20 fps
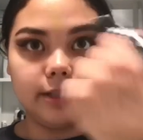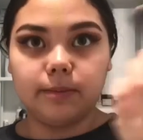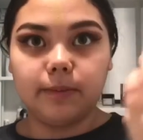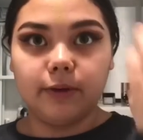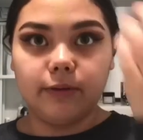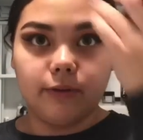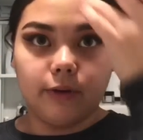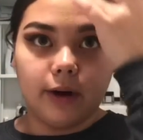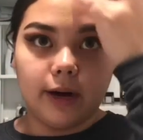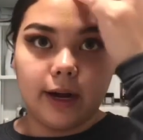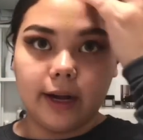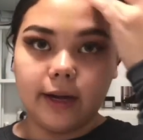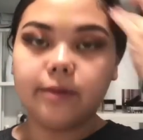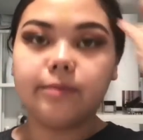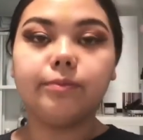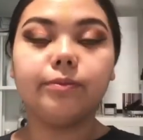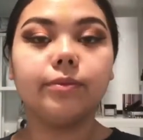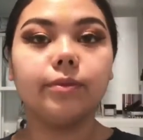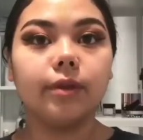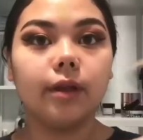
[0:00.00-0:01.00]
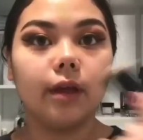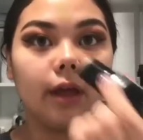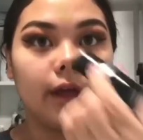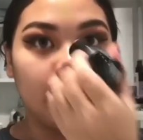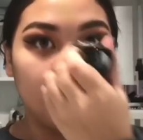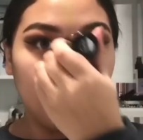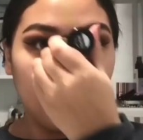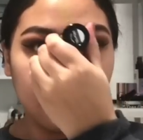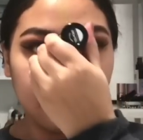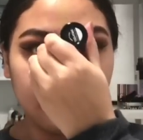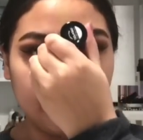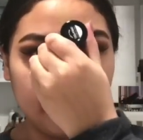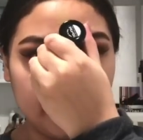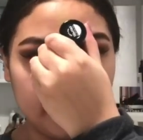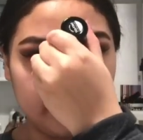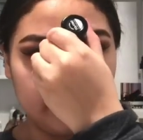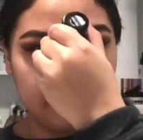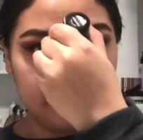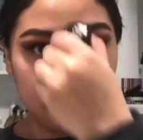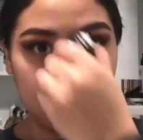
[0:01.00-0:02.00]
it to my forehead, apply
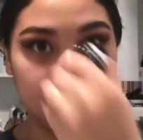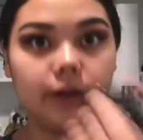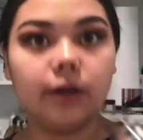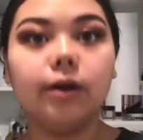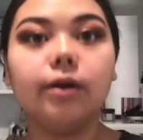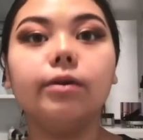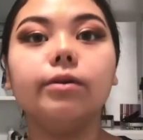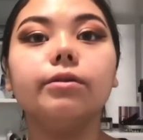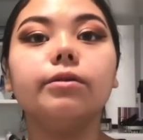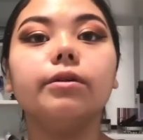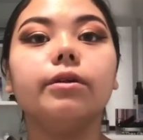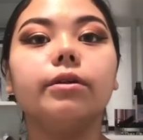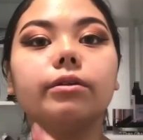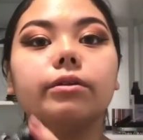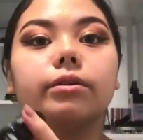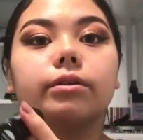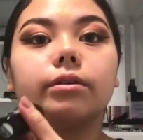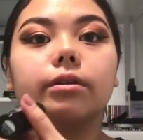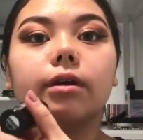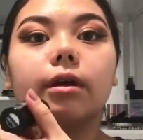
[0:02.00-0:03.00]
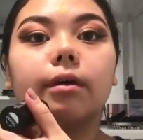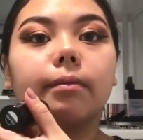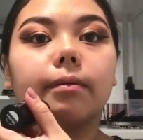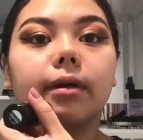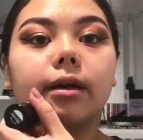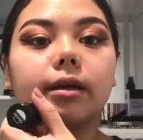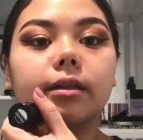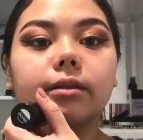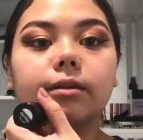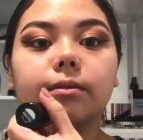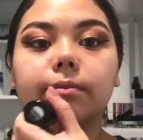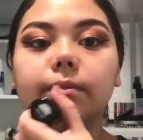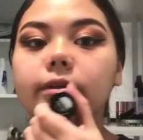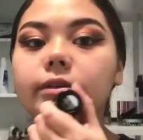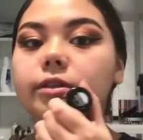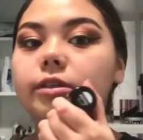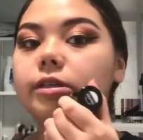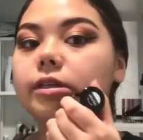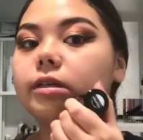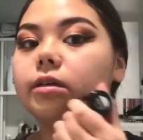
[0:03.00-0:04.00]
it to my nose, apply it to my
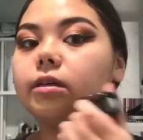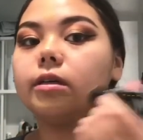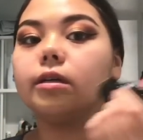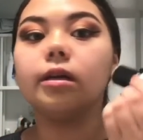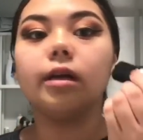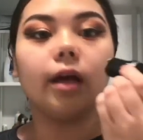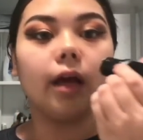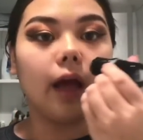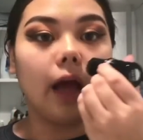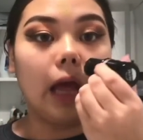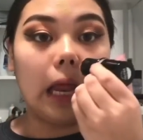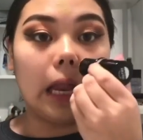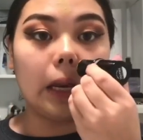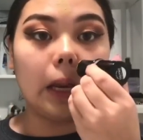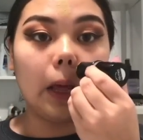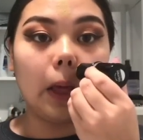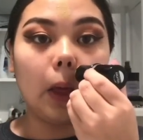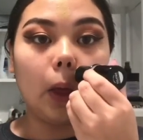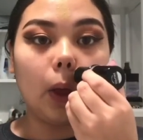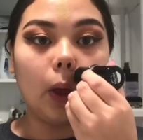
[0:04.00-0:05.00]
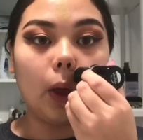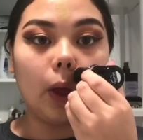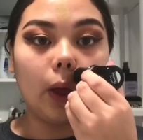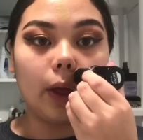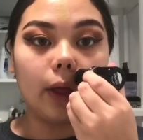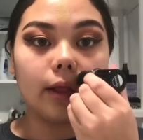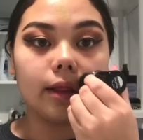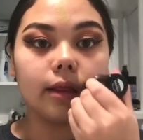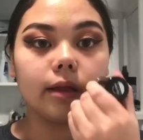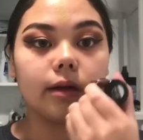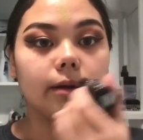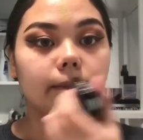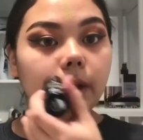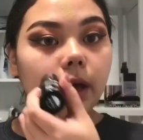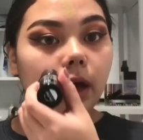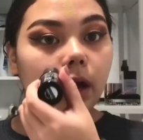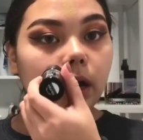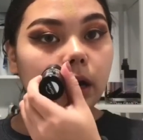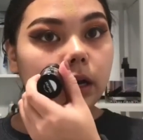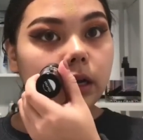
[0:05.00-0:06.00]
chin, and a little
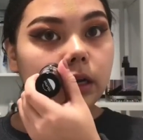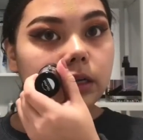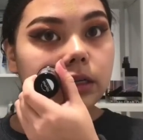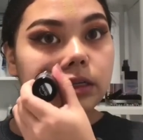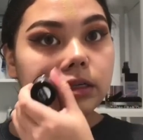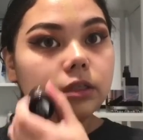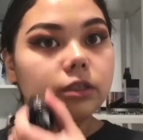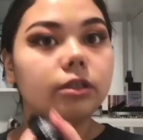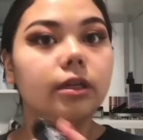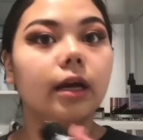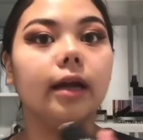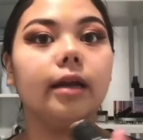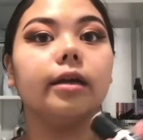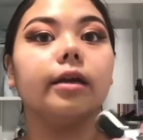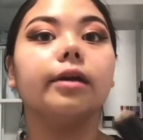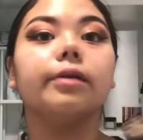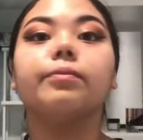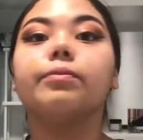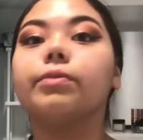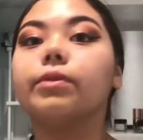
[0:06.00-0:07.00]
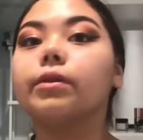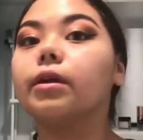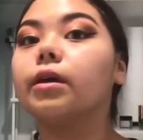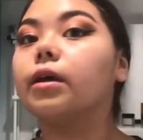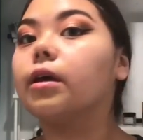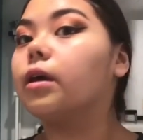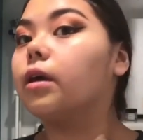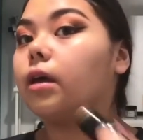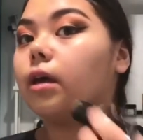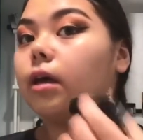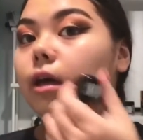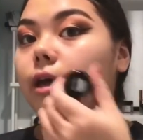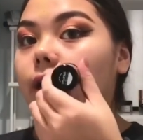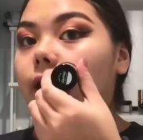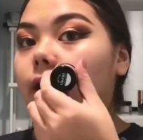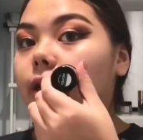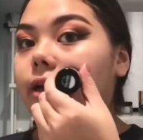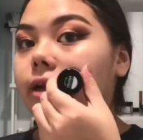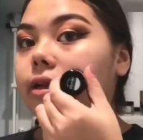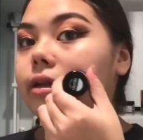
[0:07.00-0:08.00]
bit on each side here.
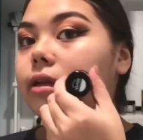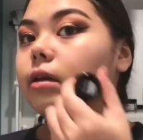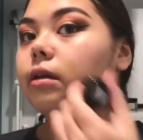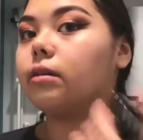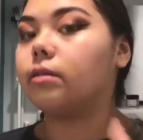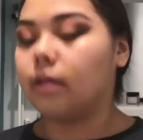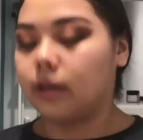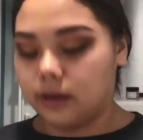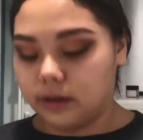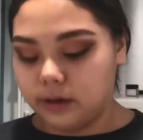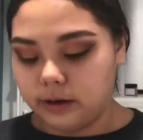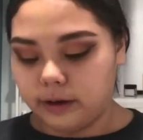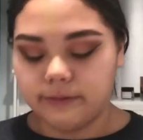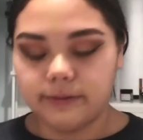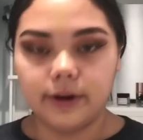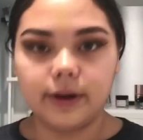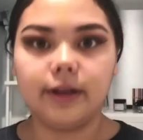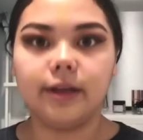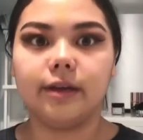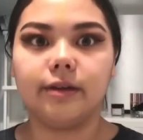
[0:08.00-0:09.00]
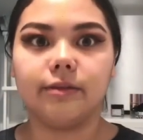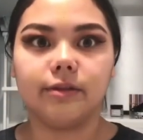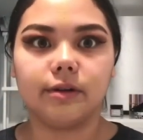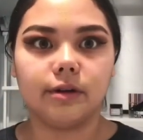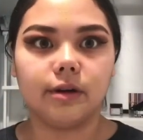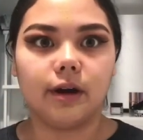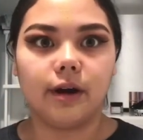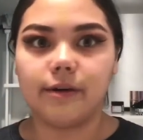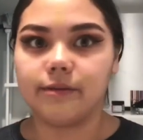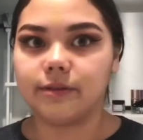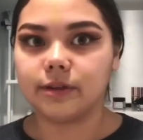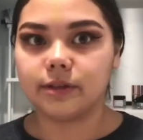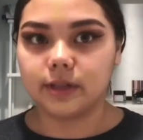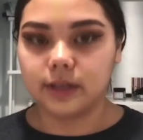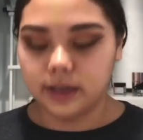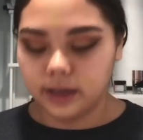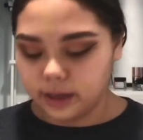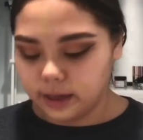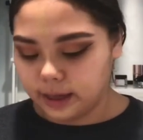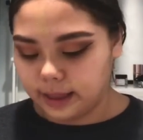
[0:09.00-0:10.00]
And it's like not very even,
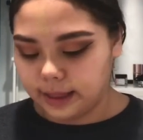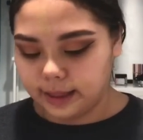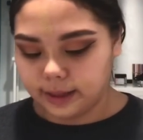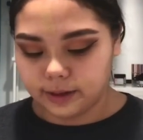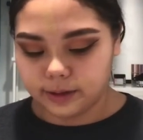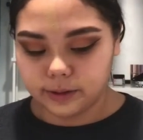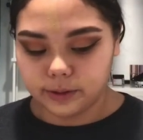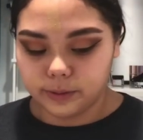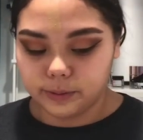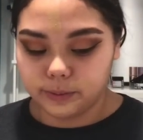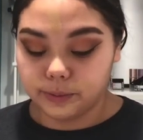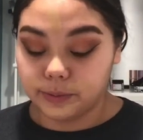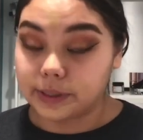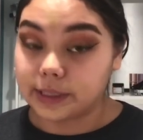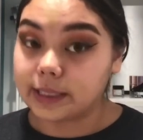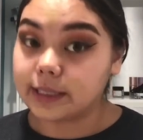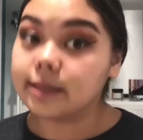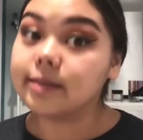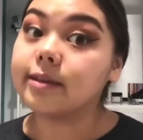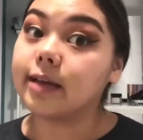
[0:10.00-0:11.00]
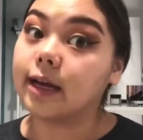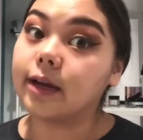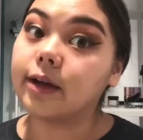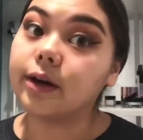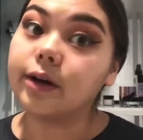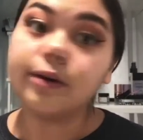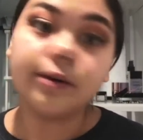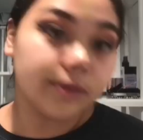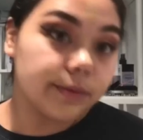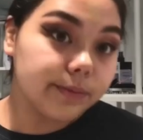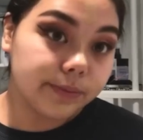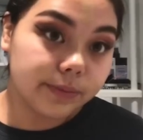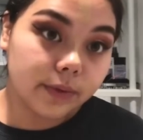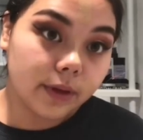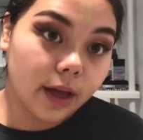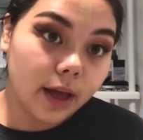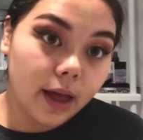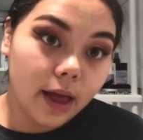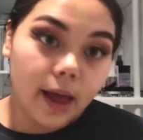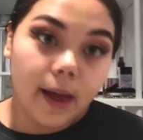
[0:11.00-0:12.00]
obviously. I look really psycho,
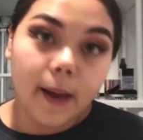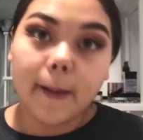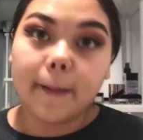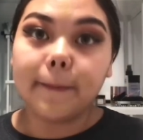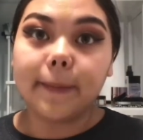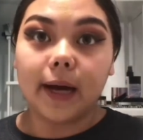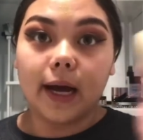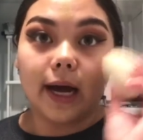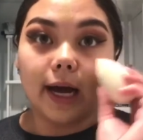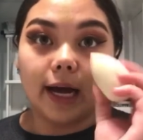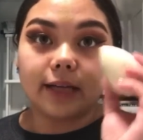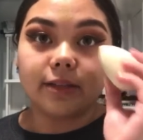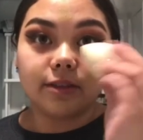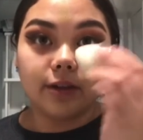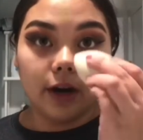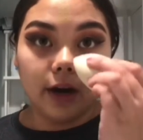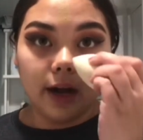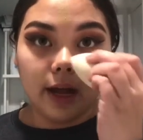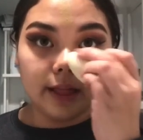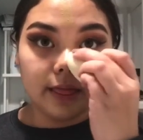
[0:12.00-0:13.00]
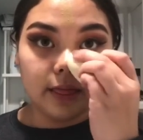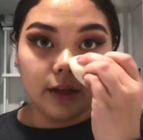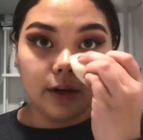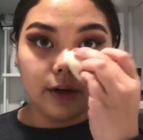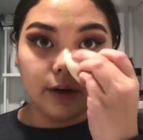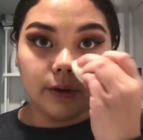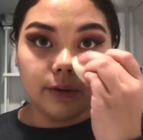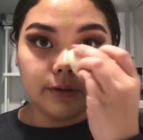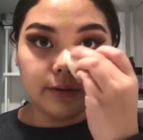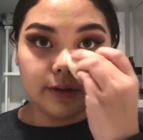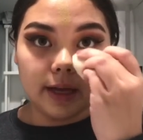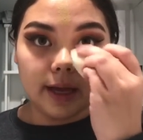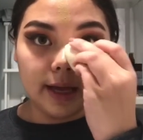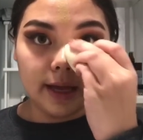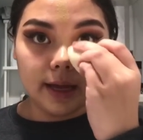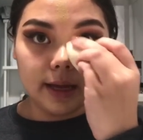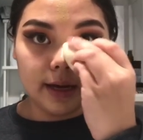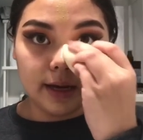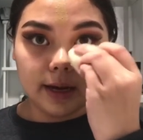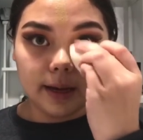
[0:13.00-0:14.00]
but I start at the nose
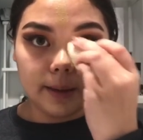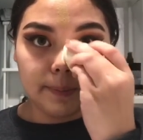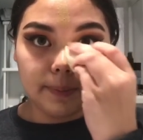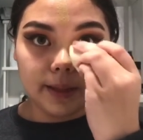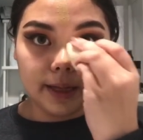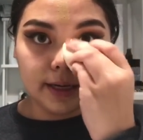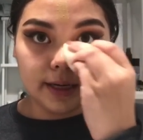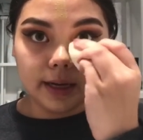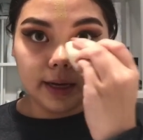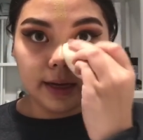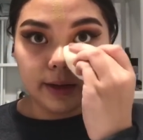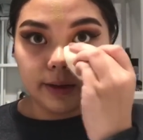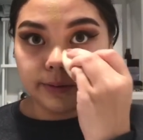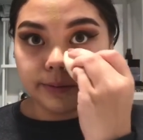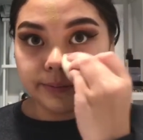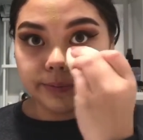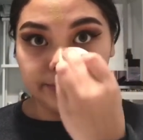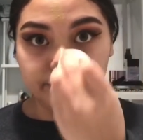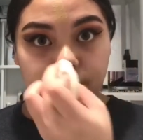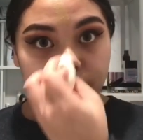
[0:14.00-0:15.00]
and I blend it out.